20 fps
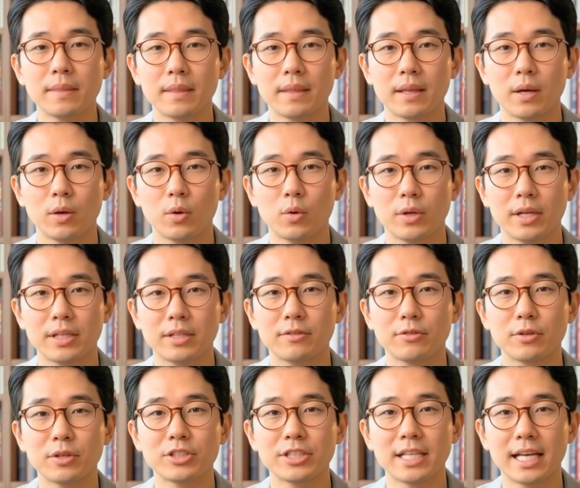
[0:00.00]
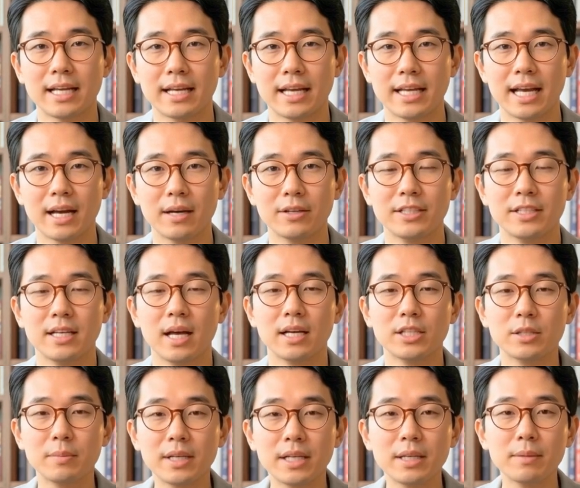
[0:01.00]
According to first-hand accounts
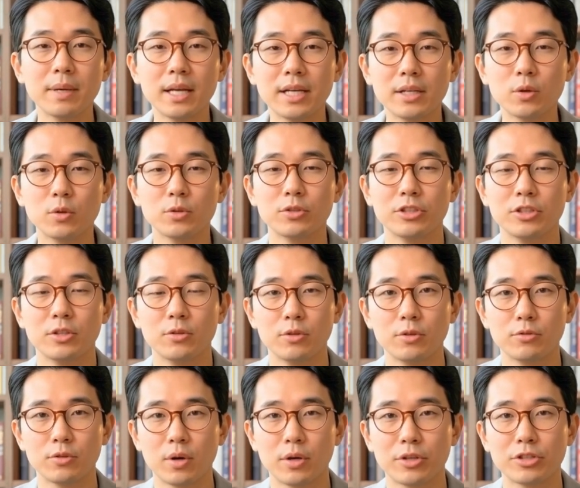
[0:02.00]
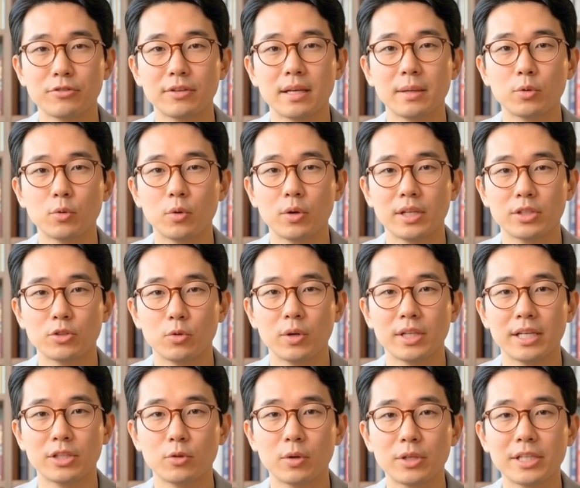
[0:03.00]
documented by Gold Silver Vault's February
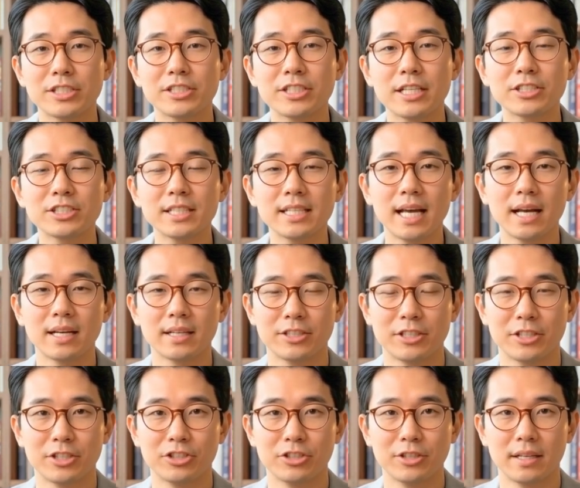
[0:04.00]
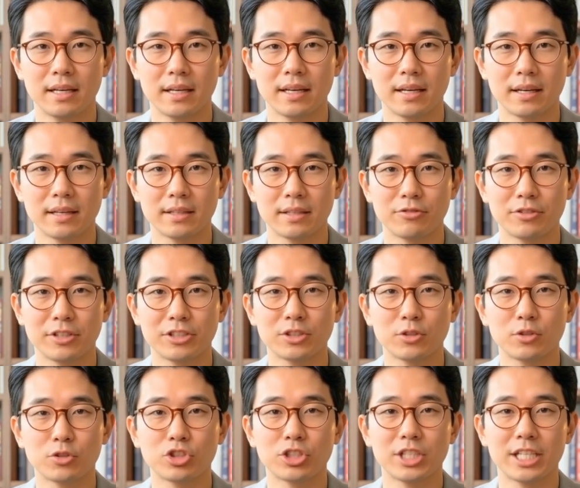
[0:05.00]
2026 analysis, the
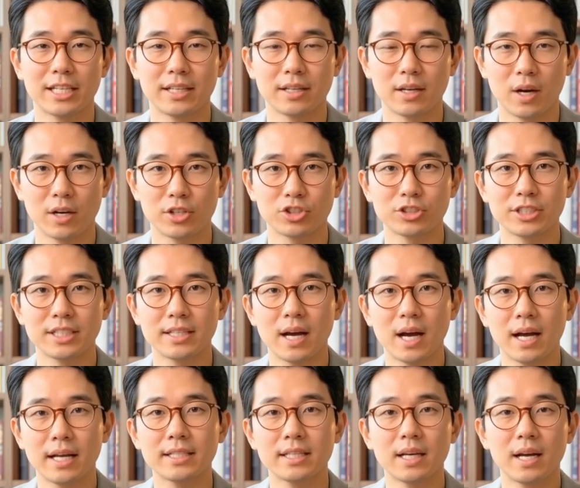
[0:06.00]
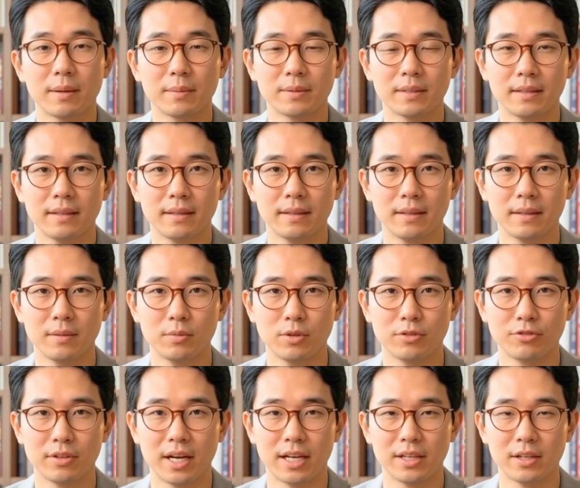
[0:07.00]
physical chain largely locked up.
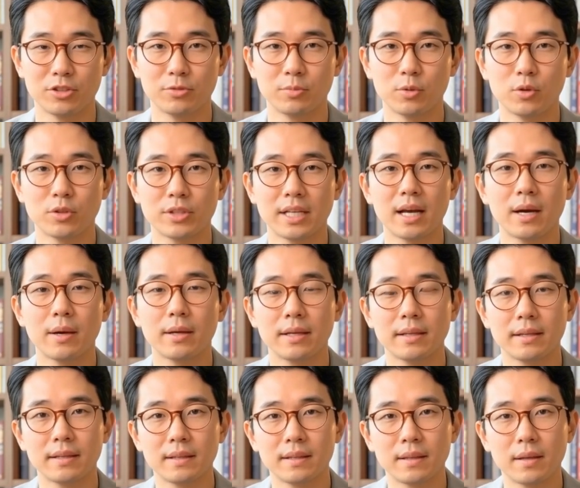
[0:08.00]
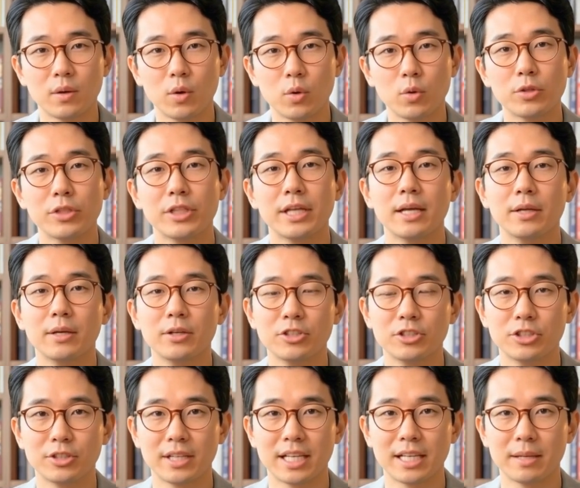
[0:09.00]
Refiners pulled out. Wholesalers
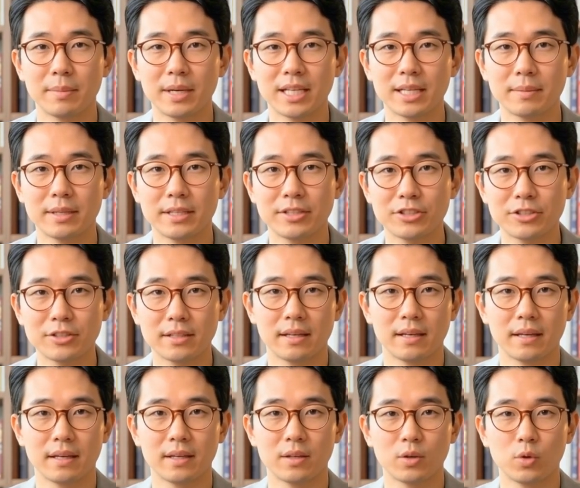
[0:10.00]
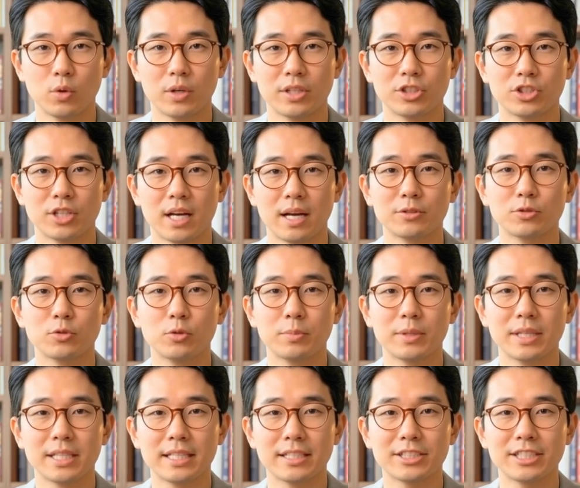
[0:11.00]
delayed payments. Coin shops were
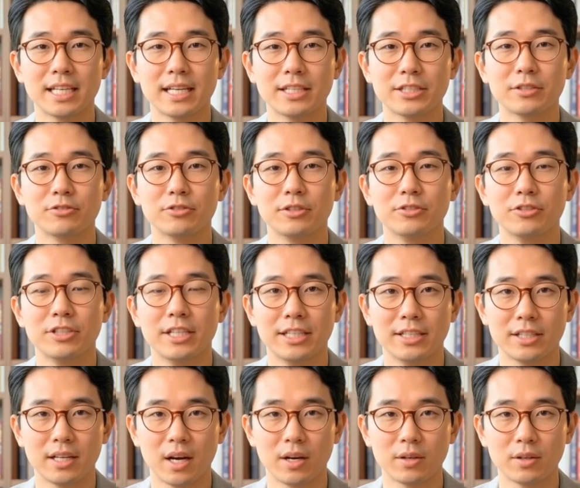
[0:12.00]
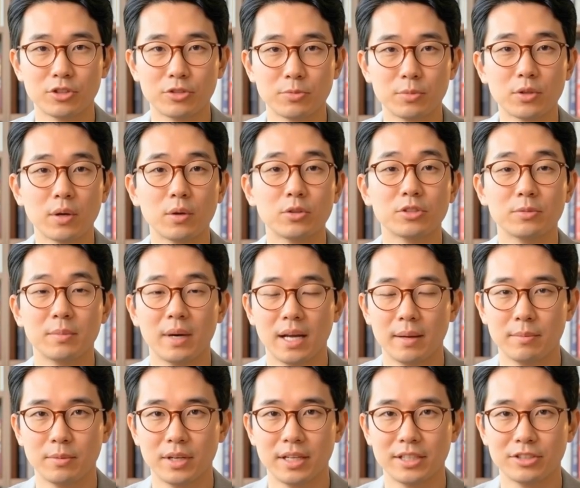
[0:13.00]
bidding $10 to $15 below
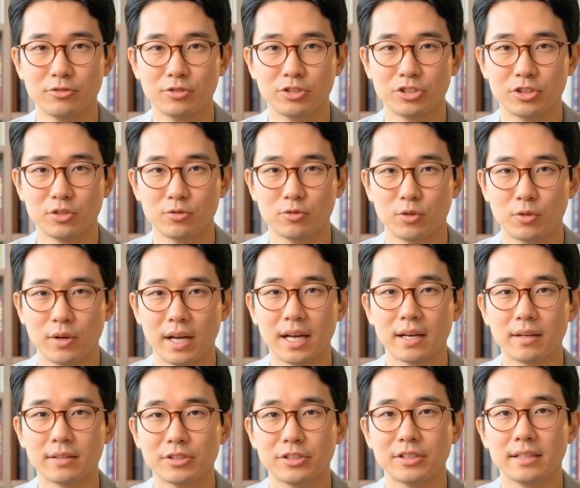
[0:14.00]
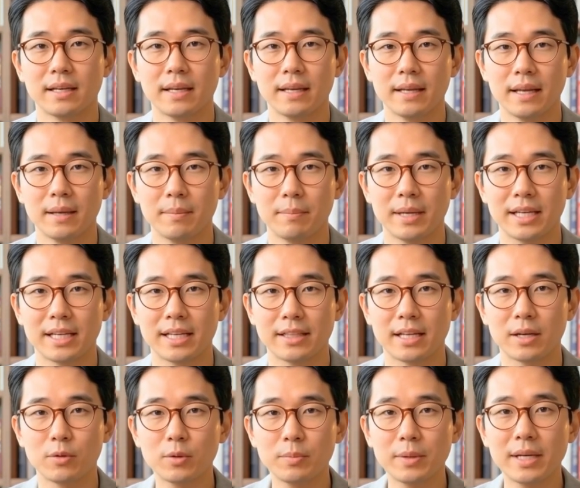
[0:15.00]
spot price for silver rounds, meaning
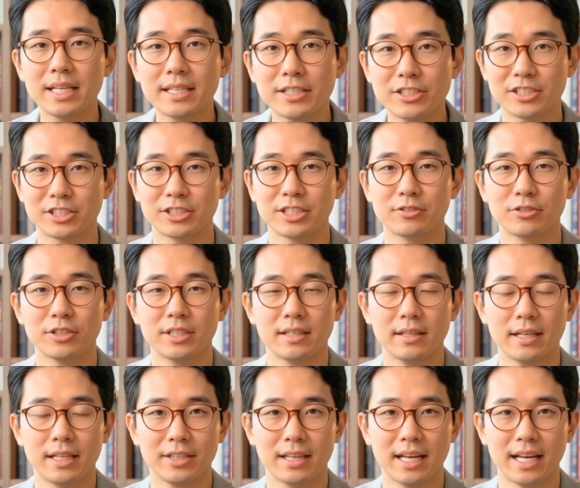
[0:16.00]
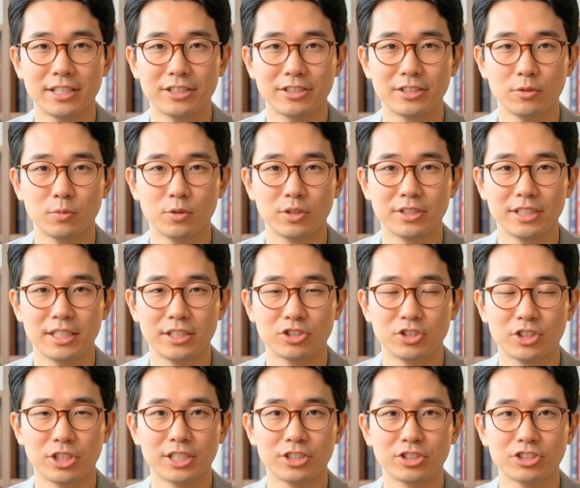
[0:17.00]
they were paying significantly less than what the
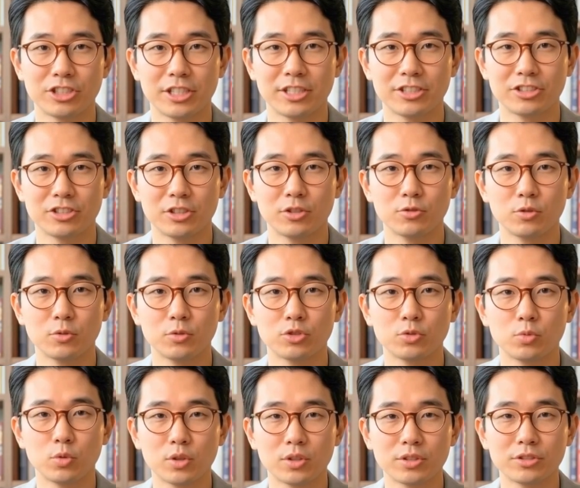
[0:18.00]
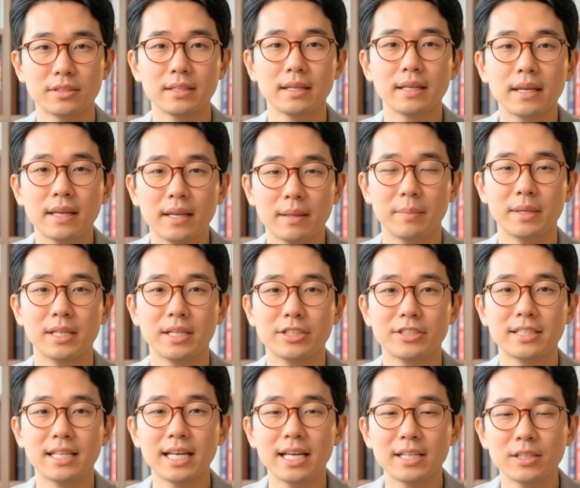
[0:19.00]
exchange said silver was worth because
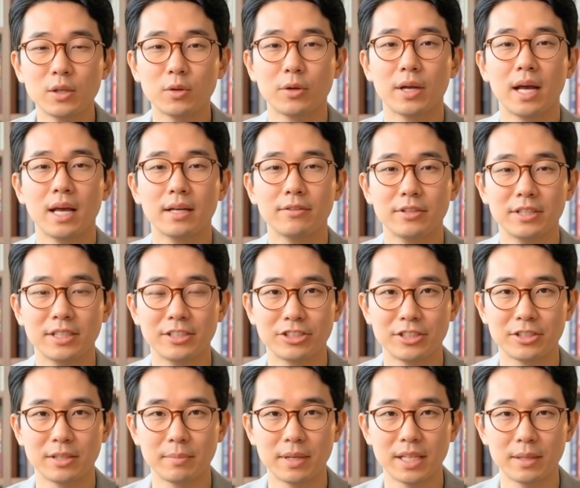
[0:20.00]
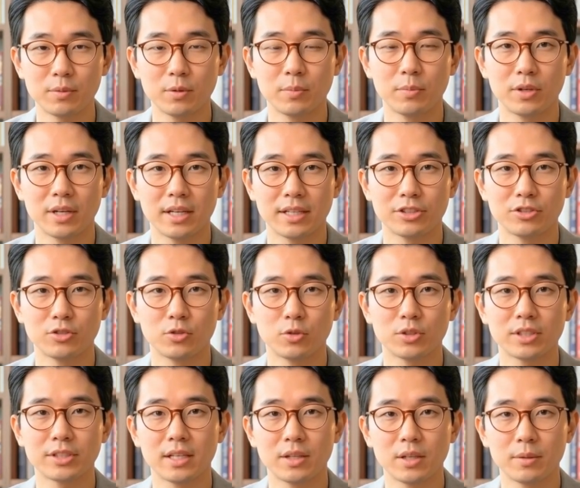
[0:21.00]
they had no confidence in the paper price or
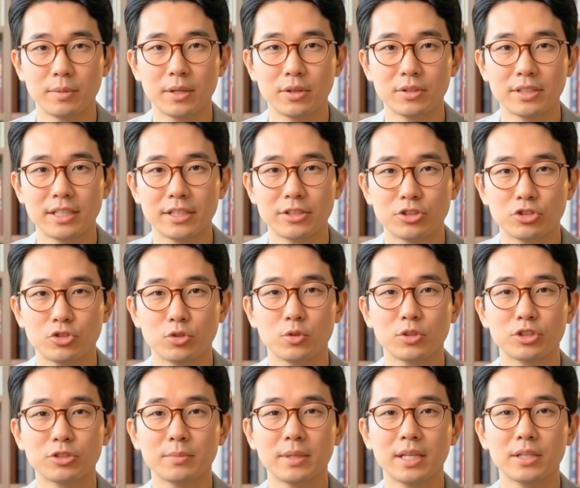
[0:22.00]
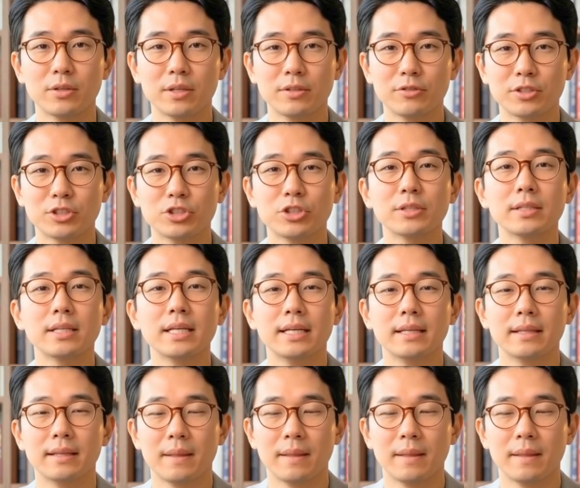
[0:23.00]
in their ability to source metal efficiently.